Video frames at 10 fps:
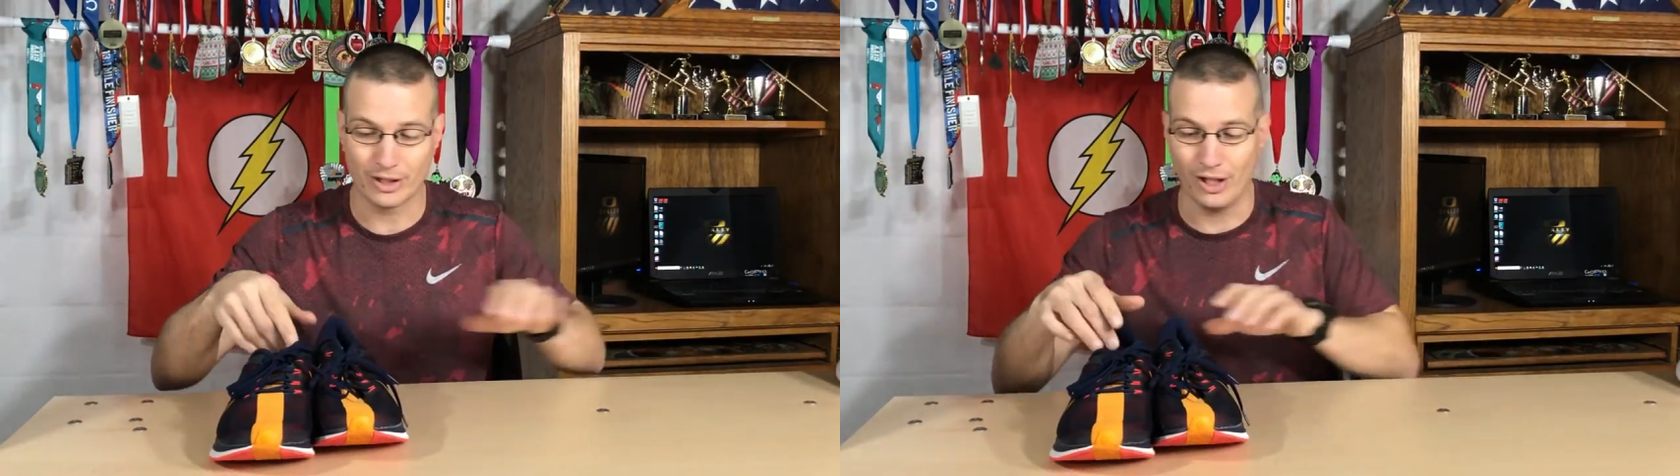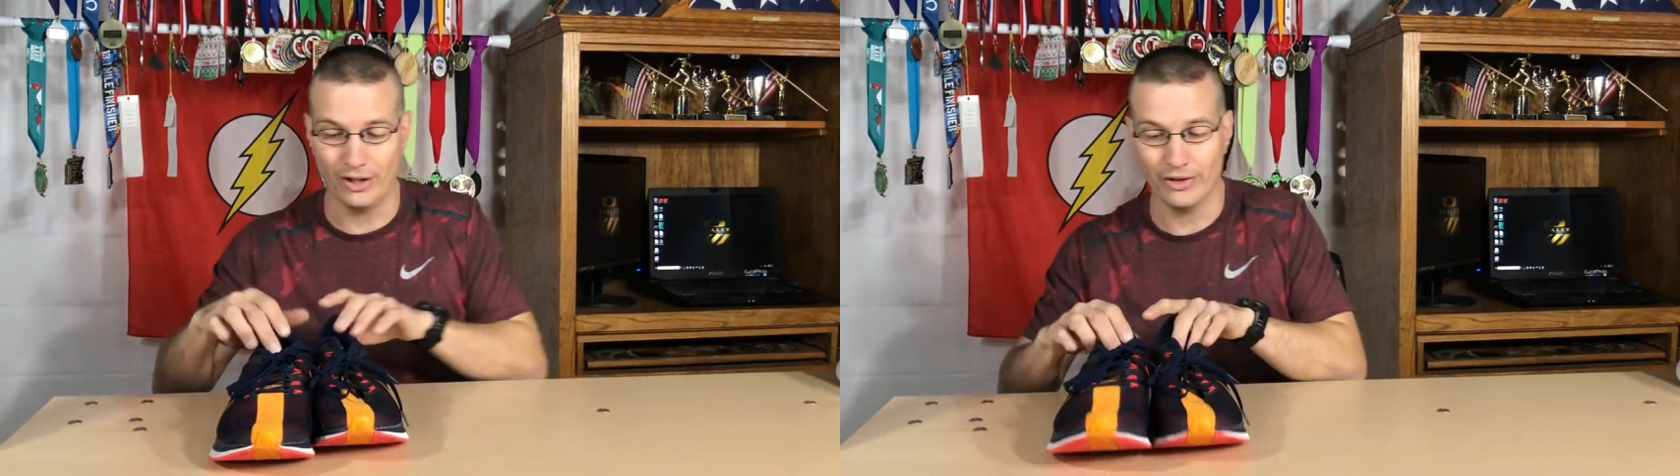
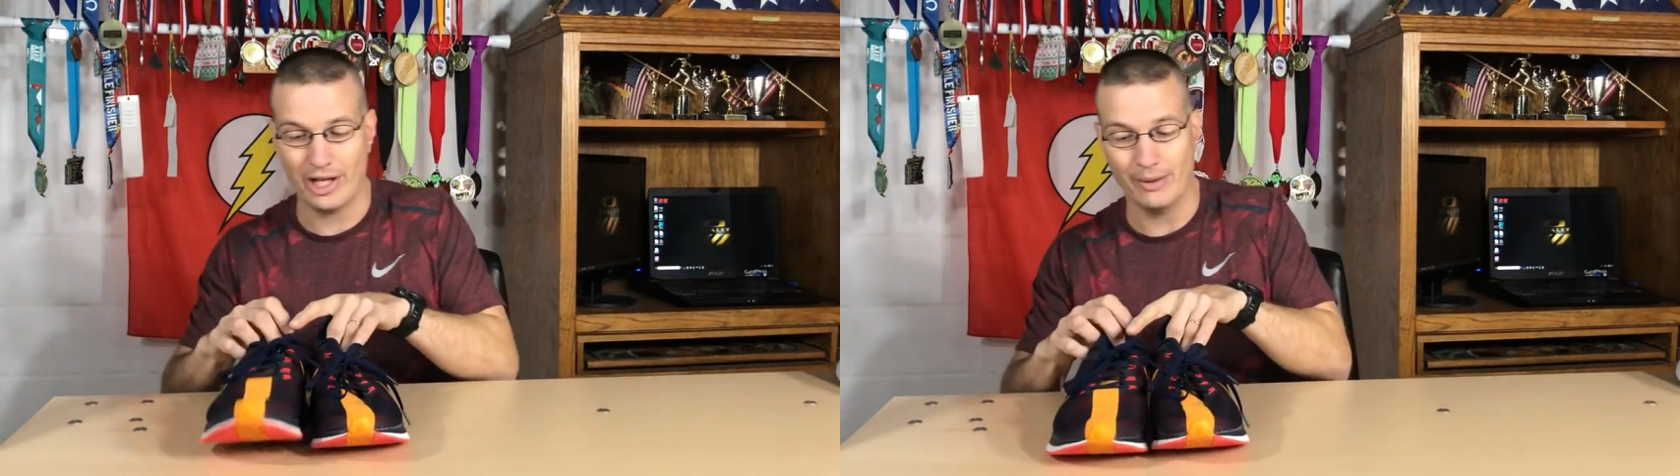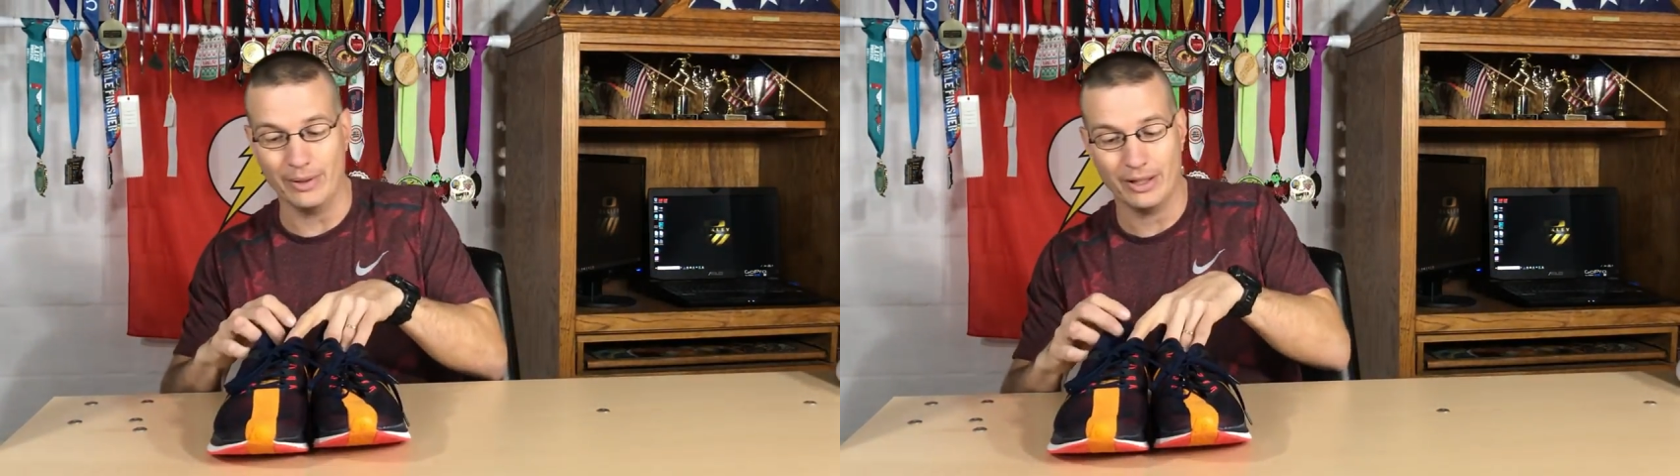call on
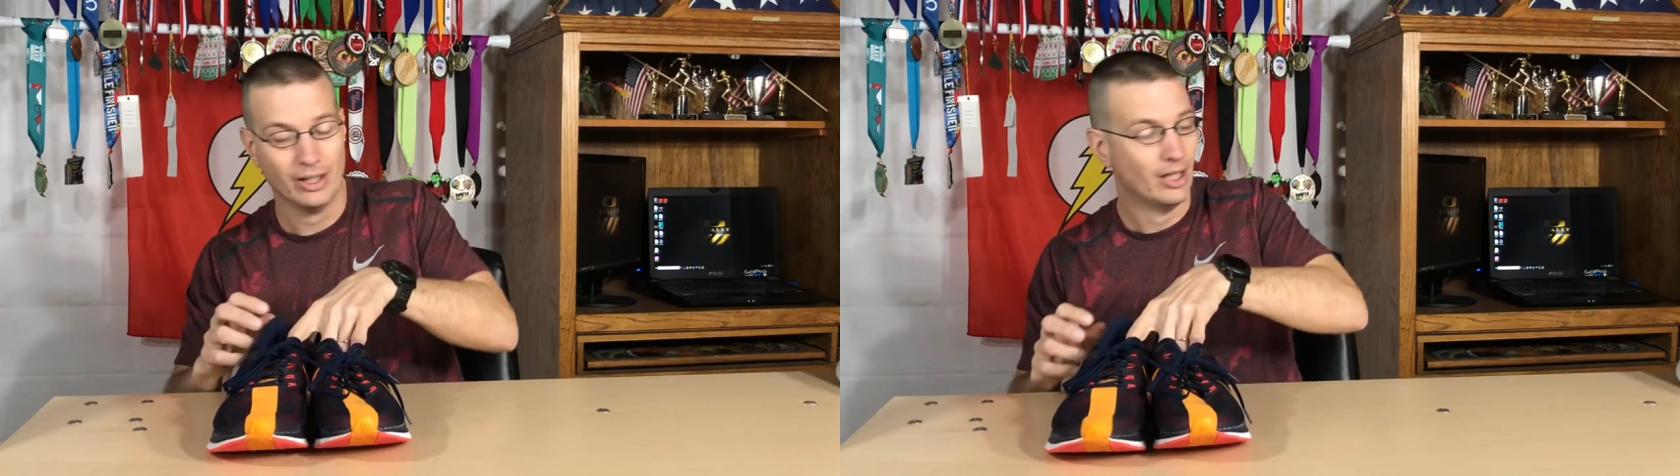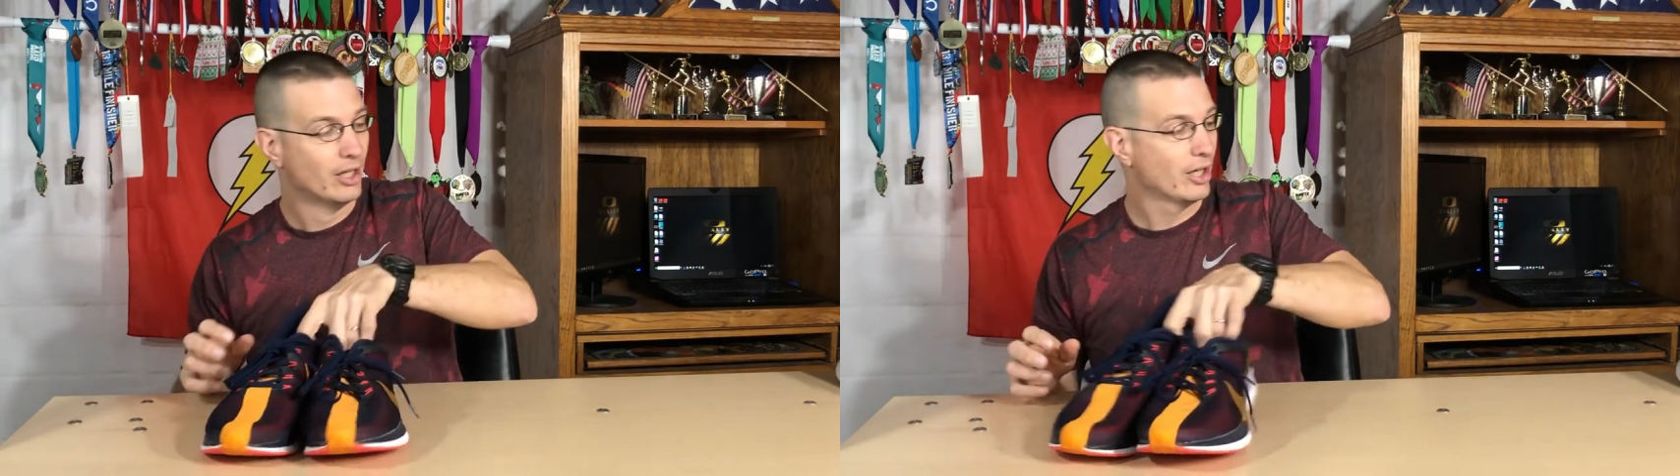that one.
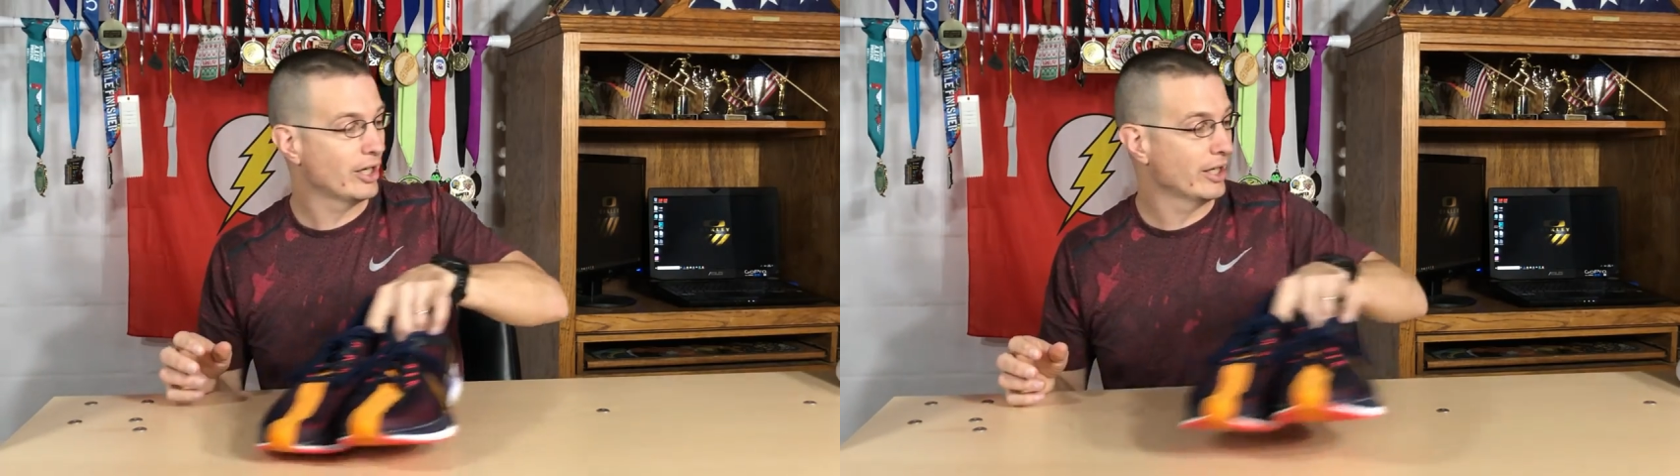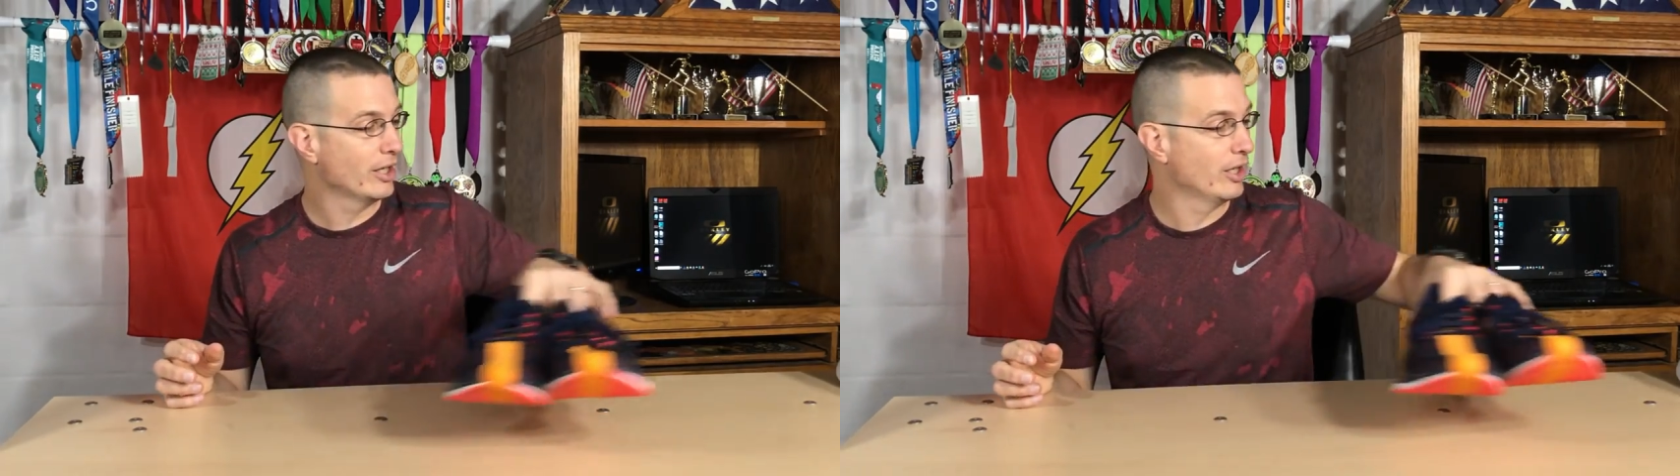All
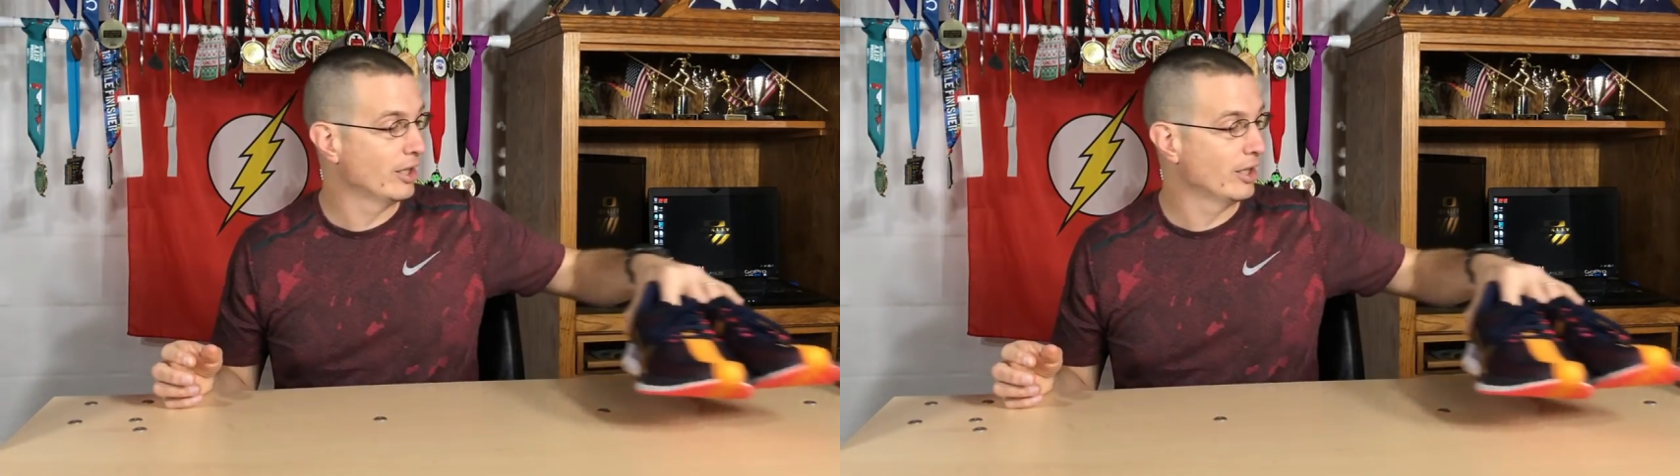right.